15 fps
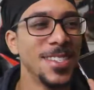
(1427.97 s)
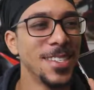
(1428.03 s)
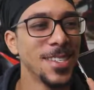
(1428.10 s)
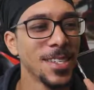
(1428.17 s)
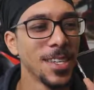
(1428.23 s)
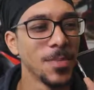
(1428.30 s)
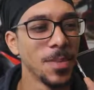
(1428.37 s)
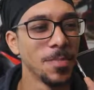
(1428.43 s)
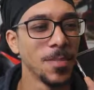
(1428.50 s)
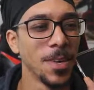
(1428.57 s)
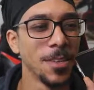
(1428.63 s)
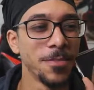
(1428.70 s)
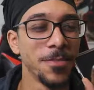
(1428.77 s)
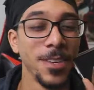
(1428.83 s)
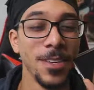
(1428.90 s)
Gonna be
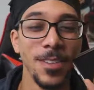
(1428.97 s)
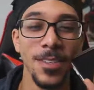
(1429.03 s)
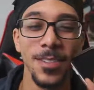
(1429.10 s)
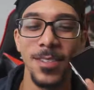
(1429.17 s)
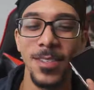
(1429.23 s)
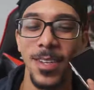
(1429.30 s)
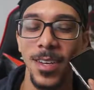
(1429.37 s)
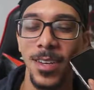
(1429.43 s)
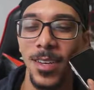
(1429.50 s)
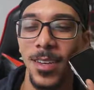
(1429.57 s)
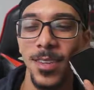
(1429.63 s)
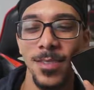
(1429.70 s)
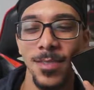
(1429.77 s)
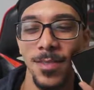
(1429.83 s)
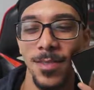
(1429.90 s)
motherfuckers
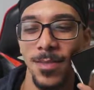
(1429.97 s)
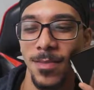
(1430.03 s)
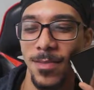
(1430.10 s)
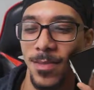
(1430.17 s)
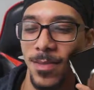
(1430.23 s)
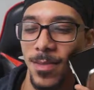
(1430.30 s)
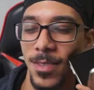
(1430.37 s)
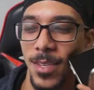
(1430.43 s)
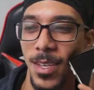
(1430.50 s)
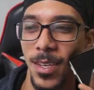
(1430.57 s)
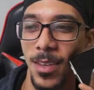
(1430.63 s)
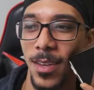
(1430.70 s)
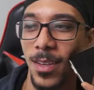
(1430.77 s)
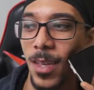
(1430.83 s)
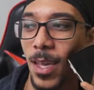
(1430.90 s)

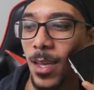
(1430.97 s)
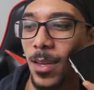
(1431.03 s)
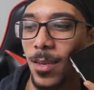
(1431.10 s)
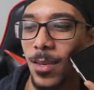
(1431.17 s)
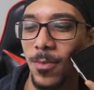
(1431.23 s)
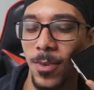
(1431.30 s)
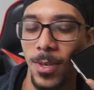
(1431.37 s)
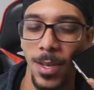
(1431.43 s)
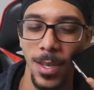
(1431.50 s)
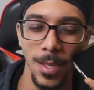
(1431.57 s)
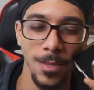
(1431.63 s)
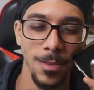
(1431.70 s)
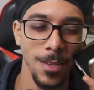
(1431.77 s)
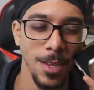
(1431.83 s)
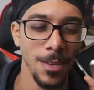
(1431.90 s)
taking a gander. Well, I
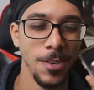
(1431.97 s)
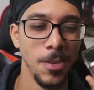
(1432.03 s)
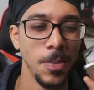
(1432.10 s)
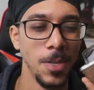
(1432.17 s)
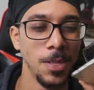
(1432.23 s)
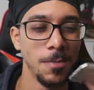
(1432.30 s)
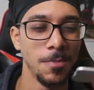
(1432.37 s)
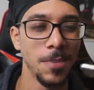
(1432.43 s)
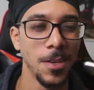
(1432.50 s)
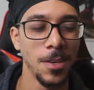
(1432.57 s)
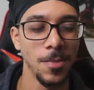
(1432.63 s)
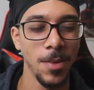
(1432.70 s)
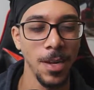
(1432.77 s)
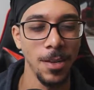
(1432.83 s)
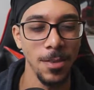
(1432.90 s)
guess you got nobody to fuck
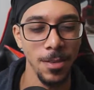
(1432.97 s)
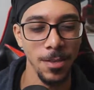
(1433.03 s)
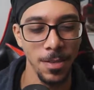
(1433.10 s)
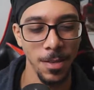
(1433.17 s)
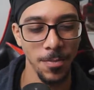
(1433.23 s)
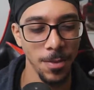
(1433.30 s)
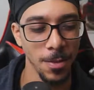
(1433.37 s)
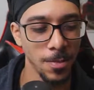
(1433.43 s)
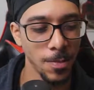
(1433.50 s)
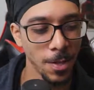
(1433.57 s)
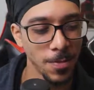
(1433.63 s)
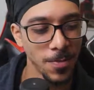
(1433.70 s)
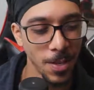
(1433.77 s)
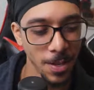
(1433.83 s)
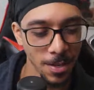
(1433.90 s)
around you except for those
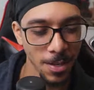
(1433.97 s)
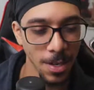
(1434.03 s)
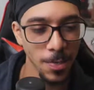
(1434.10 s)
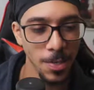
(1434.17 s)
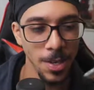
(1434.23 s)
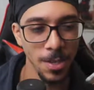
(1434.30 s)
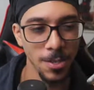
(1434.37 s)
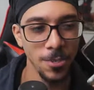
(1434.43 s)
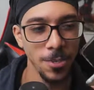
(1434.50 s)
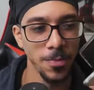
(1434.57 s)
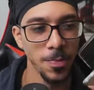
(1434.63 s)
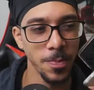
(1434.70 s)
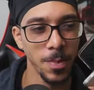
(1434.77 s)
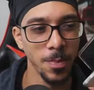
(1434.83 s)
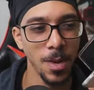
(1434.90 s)
motherfuckers coming down the street
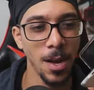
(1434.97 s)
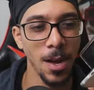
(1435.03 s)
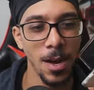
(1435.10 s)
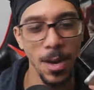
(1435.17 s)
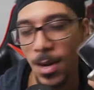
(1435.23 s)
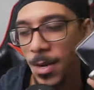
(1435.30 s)
from the bar.